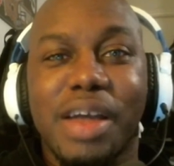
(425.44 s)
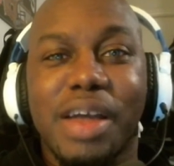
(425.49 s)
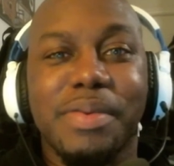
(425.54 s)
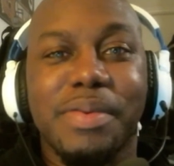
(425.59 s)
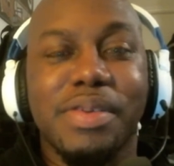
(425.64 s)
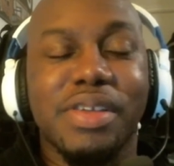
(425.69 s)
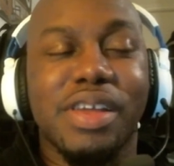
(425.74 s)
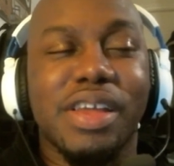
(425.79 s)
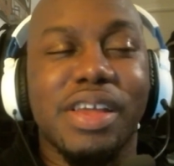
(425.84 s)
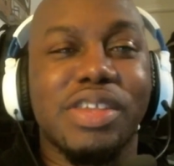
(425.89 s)

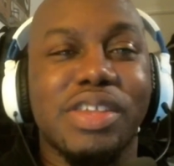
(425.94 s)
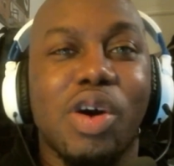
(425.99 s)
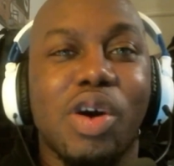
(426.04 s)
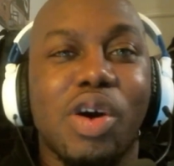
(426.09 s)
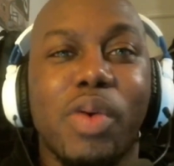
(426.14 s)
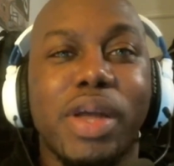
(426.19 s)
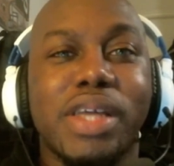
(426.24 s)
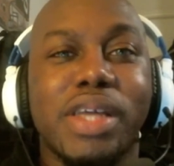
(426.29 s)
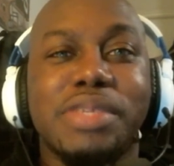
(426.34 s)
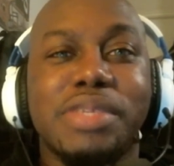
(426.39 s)
As
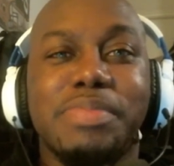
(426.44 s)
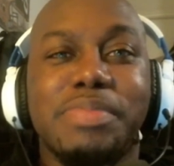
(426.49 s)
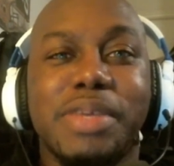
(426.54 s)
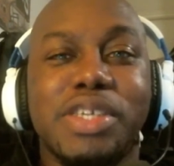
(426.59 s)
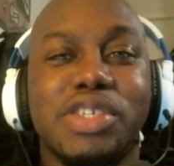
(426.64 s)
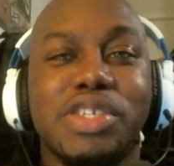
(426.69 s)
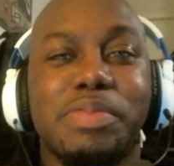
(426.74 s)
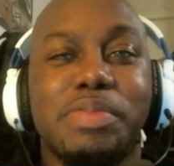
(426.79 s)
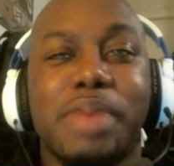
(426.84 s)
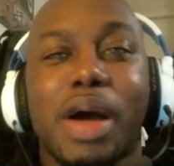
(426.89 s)
always, make
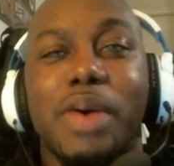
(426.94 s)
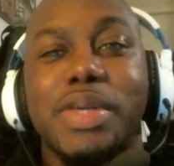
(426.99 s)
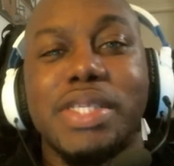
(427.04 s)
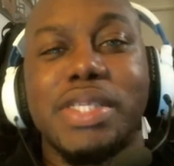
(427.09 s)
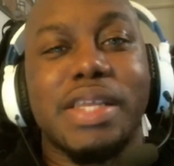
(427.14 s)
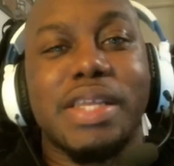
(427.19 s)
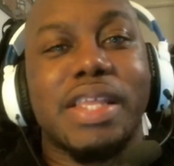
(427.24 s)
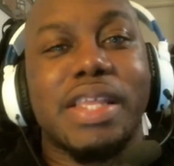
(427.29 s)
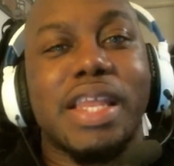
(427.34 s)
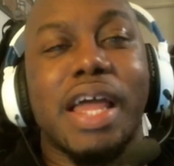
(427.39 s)
sure you power
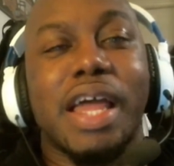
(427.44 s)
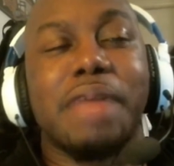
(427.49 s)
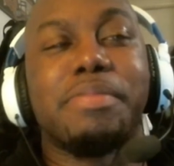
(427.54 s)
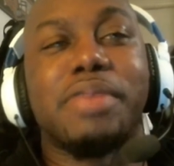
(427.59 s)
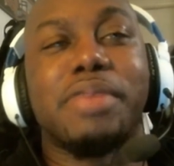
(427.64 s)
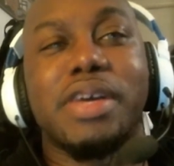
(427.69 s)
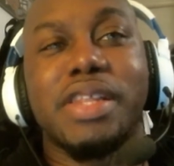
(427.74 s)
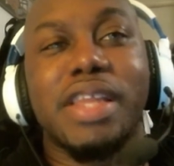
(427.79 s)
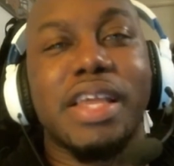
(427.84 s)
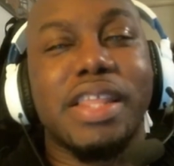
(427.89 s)
slam that like
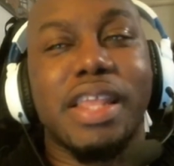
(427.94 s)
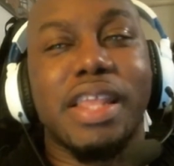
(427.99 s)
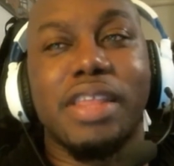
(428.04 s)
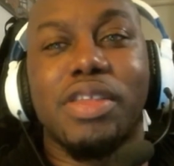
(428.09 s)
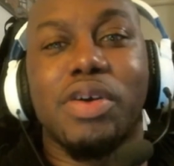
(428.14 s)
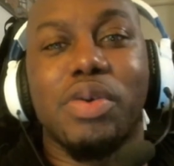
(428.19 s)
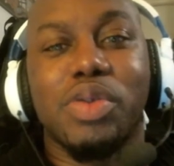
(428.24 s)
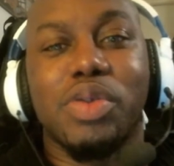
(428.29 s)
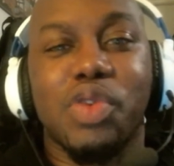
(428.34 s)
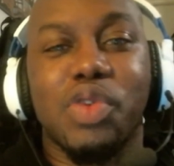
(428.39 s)
button, hit that
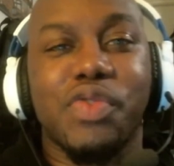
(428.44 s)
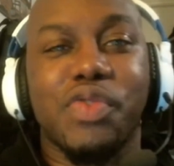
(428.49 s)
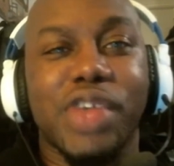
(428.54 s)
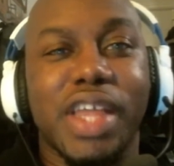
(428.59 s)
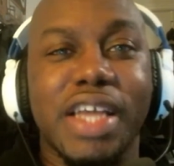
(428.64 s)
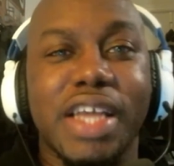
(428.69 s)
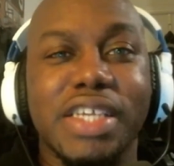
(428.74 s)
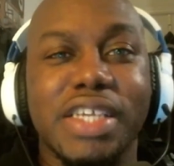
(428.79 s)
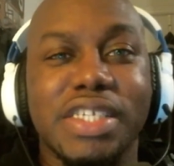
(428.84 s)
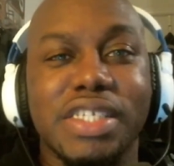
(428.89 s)
dog
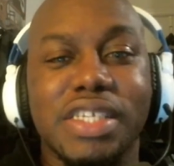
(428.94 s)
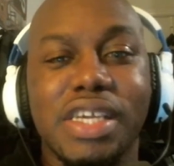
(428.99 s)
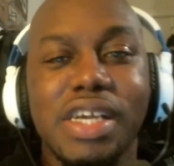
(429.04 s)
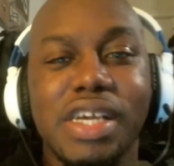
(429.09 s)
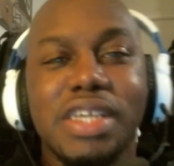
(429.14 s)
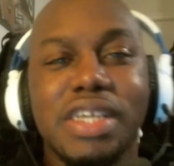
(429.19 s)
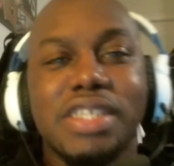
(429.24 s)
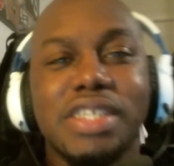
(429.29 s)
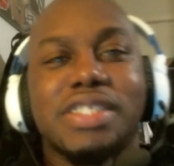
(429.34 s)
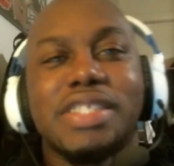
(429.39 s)
notification.
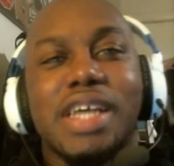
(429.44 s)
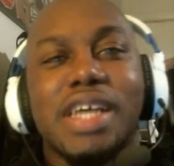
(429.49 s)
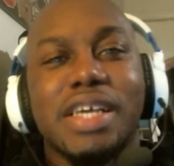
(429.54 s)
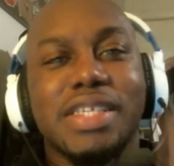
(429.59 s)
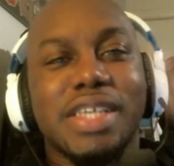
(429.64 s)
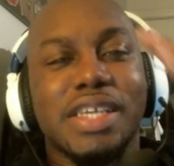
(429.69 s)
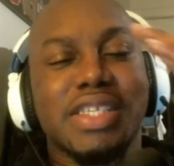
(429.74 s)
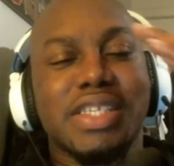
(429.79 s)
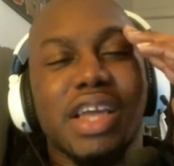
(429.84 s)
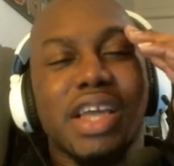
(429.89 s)
Shouts
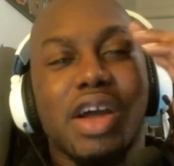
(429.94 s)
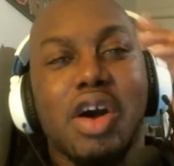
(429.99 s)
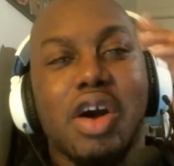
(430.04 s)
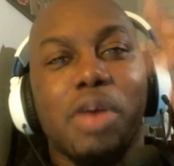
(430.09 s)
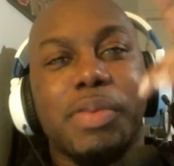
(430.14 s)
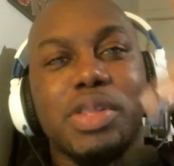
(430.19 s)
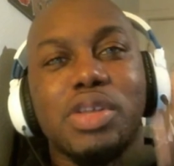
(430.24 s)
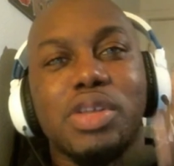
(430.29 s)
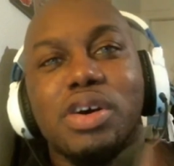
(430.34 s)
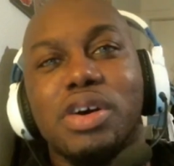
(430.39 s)
out to all
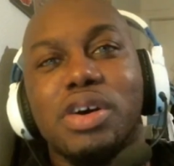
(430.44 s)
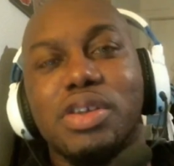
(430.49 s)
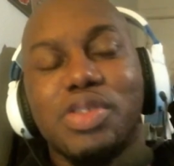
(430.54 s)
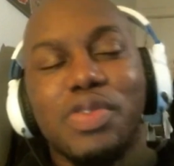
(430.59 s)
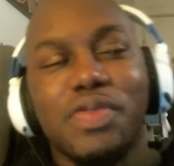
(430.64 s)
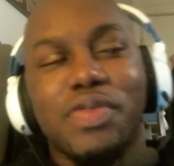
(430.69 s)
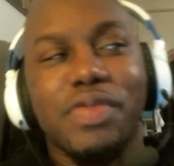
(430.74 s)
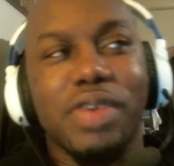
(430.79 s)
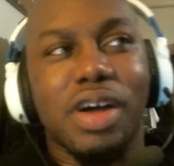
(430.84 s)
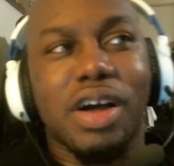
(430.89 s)
my
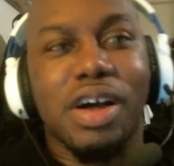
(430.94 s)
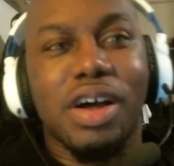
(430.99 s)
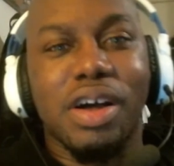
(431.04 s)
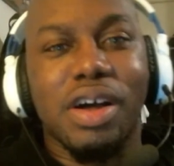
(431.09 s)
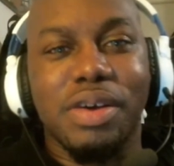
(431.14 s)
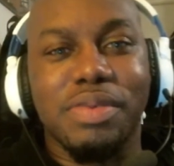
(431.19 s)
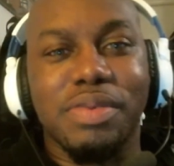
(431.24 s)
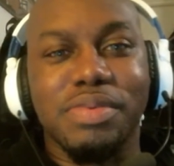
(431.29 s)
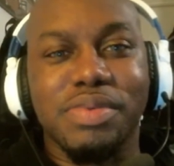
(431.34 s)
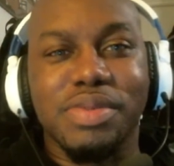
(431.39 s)
new
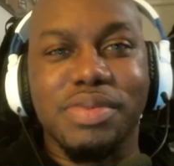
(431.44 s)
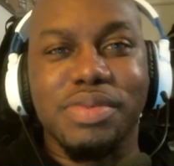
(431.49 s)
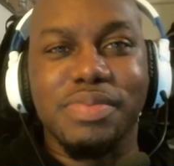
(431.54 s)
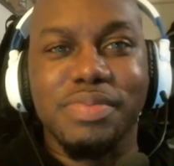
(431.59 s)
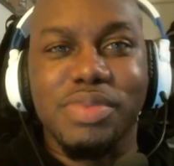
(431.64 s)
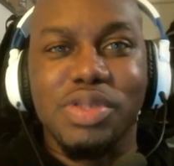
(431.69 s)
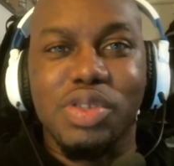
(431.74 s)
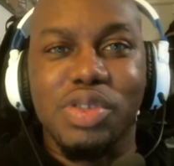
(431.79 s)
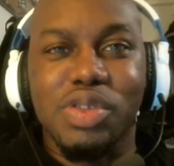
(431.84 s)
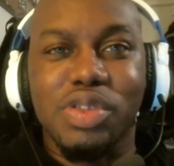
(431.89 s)

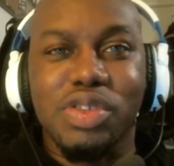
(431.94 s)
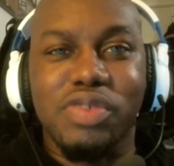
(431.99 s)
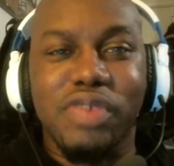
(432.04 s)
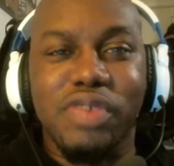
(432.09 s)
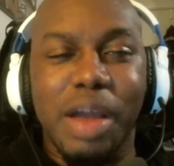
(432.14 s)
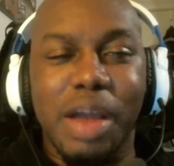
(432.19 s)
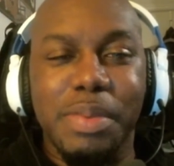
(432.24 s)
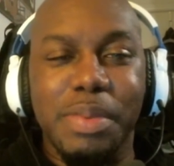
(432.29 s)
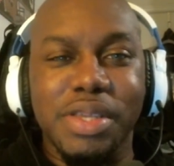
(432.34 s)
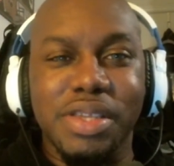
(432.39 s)

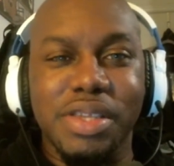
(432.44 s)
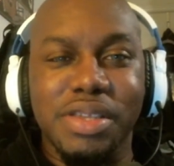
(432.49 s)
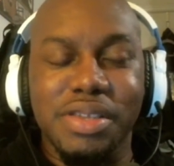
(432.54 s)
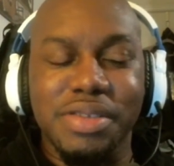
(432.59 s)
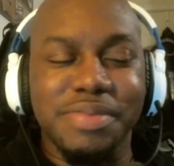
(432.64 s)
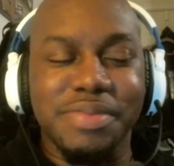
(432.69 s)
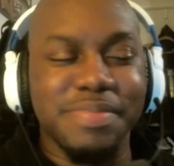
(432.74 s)
subscribers.